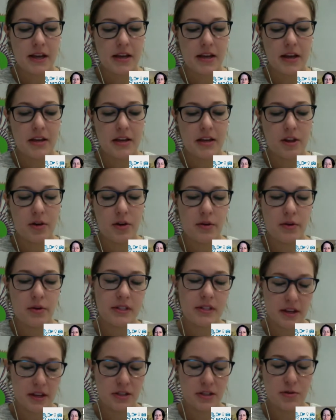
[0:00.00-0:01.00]
it lowers,
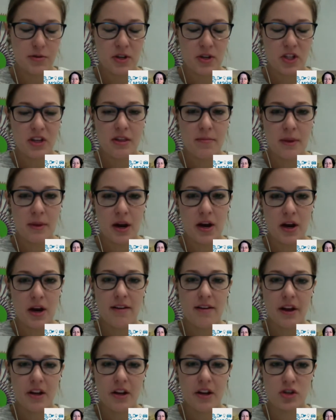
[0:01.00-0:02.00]
as we mentioned, the barrier of
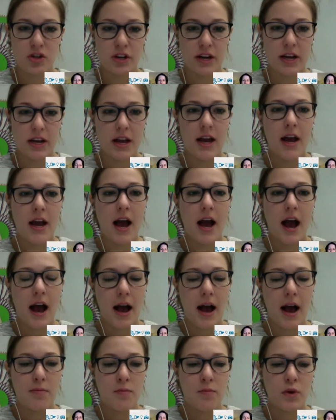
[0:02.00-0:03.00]
entry.
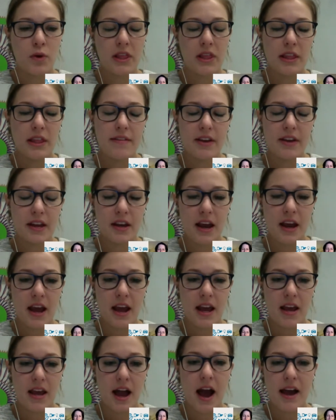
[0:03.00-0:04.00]
We live in
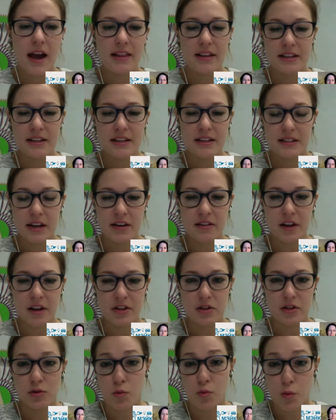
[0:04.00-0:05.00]
a highly
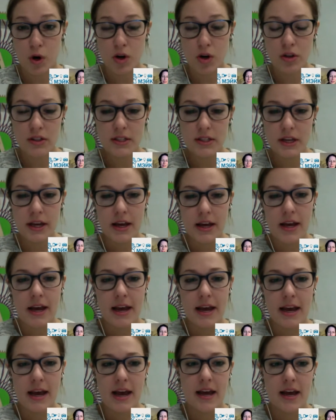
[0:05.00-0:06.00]
technological world,
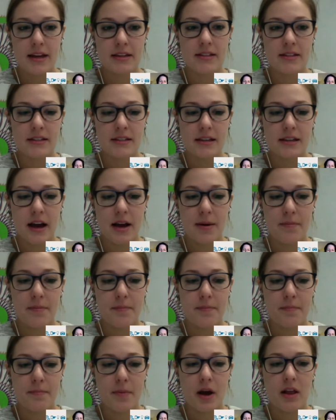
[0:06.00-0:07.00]
and
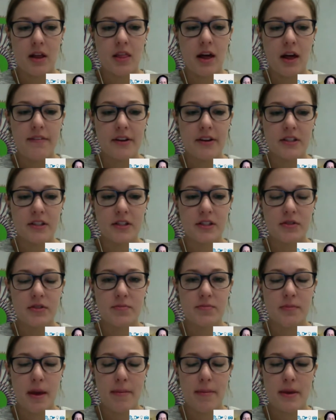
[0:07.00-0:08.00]
a lot of us
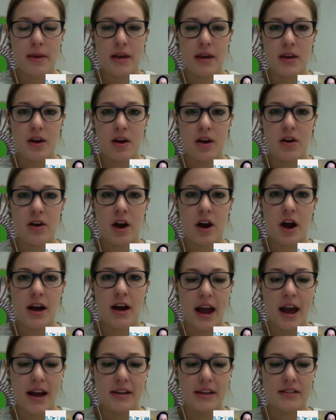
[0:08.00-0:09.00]
maybe are not
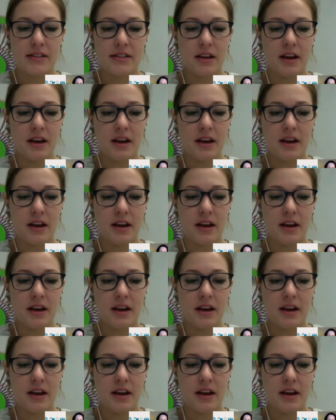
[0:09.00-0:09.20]
as